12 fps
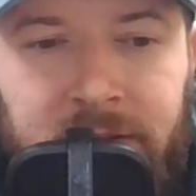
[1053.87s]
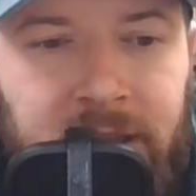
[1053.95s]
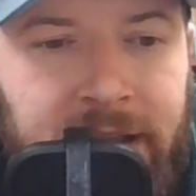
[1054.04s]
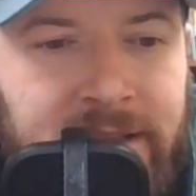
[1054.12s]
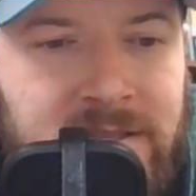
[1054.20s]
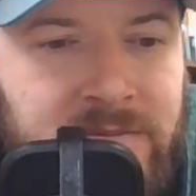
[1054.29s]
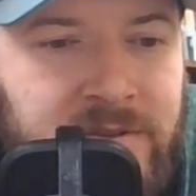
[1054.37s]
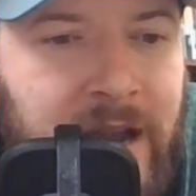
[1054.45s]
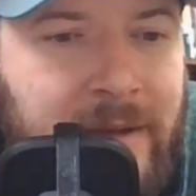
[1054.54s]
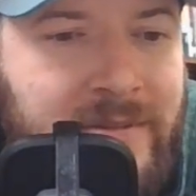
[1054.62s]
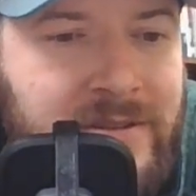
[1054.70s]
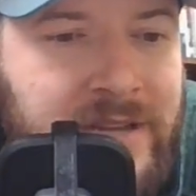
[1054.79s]
Like and
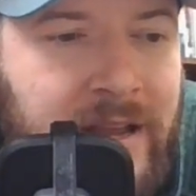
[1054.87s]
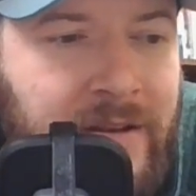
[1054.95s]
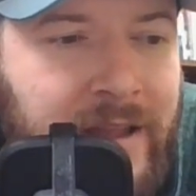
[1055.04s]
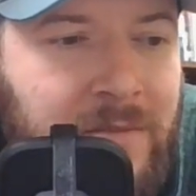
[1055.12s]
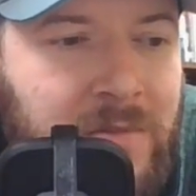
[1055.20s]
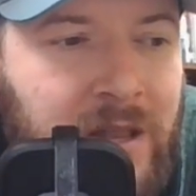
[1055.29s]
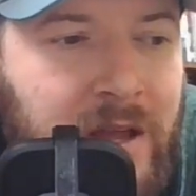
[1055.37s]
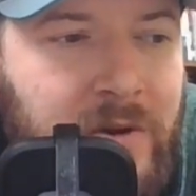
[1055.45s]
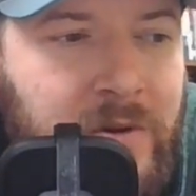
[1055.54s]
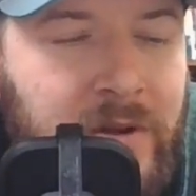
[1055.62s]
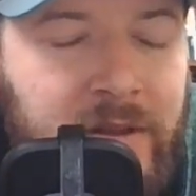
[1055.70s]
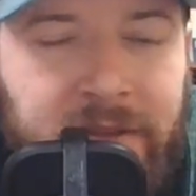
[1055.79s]
subscribe to the channel down
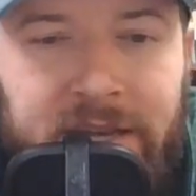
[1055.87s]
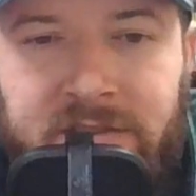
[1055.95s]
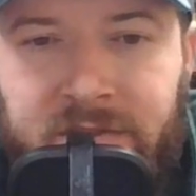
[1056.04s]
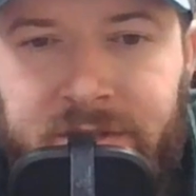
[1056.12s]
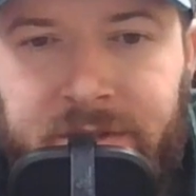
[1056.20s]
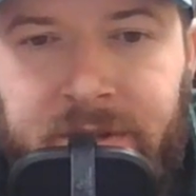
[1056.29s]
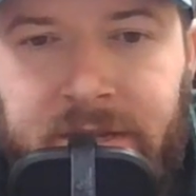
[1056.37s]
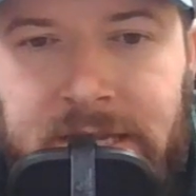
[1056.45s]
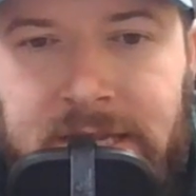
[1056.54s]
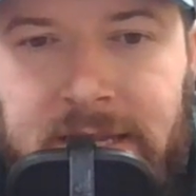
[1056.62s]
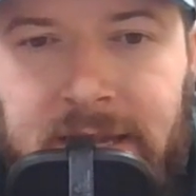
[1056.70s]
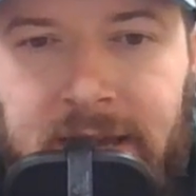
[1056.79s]
below. Thanks for tuning
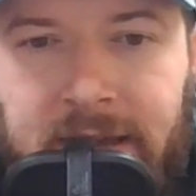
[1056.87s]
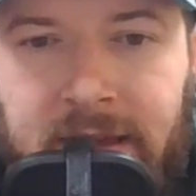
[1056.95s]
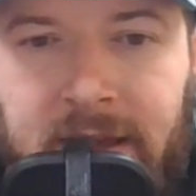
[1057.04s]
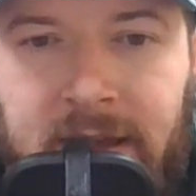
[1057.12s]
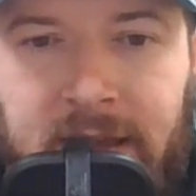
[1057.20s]
in today.